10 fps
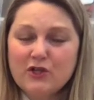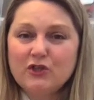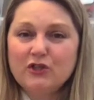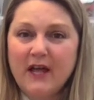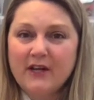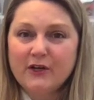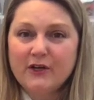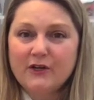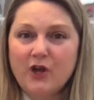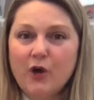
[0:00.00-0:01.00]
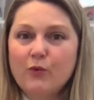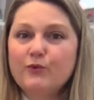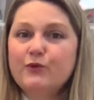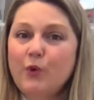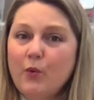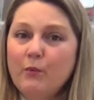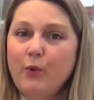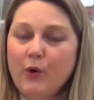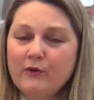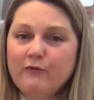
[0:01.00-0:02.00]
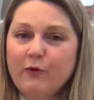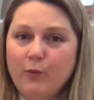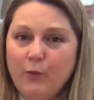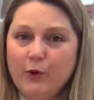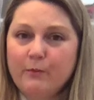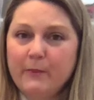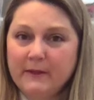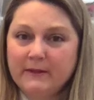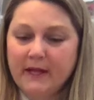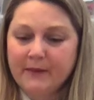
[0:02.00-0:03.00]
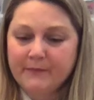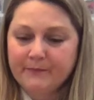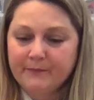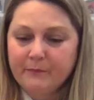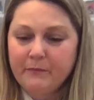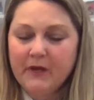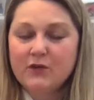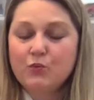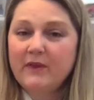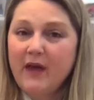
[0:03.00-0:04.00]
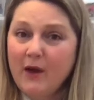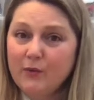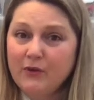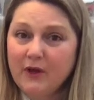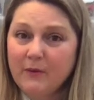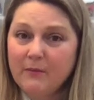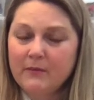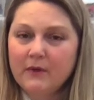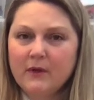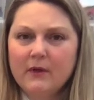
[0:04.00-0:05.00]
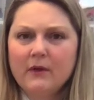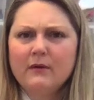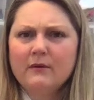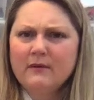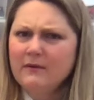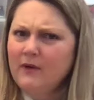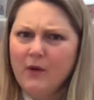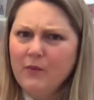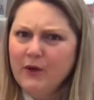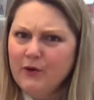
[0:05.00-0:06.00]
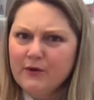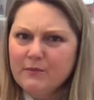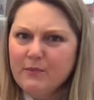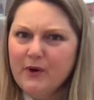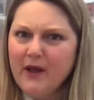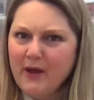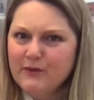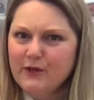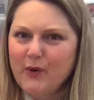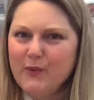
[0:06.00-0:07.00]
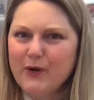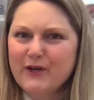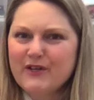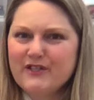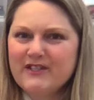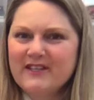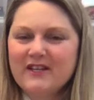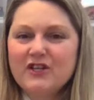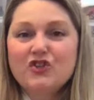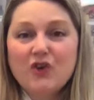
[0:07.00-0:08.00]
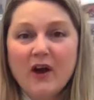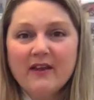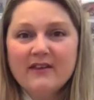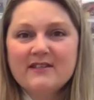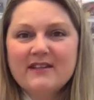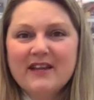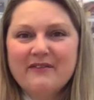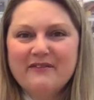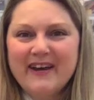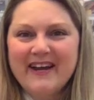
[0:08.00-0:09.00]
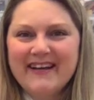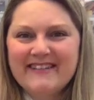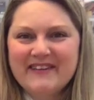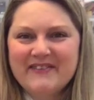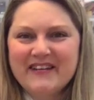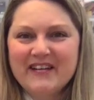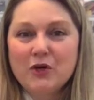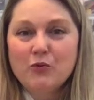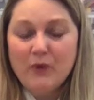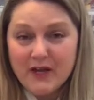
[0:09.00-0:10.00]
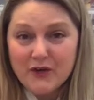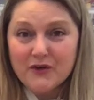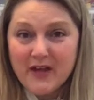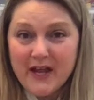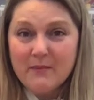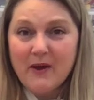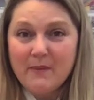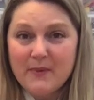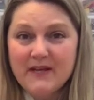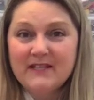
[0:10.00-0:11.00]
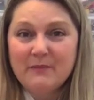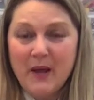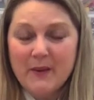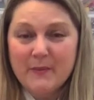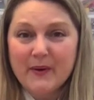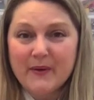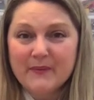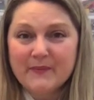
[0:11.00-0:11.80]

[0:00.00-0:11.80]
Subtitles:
letters are so important for word building because without them, we couldn't pronounce our words. Try this little fun activity. Write your name on a piece of paper.